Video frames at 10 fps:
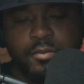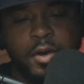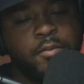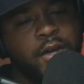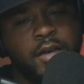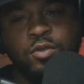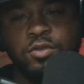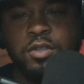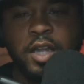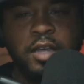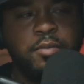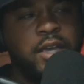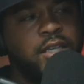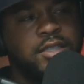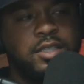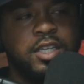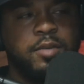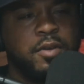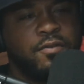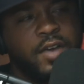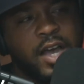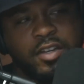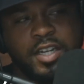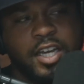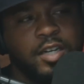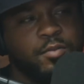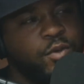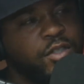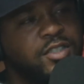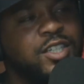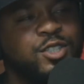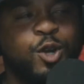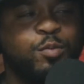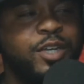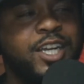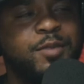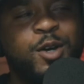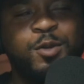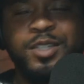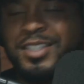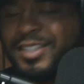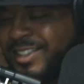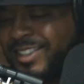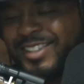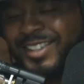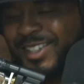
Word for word: my mom used to like make us get up at five o'clock in the morning. She'd start playing them oldies. Yep. You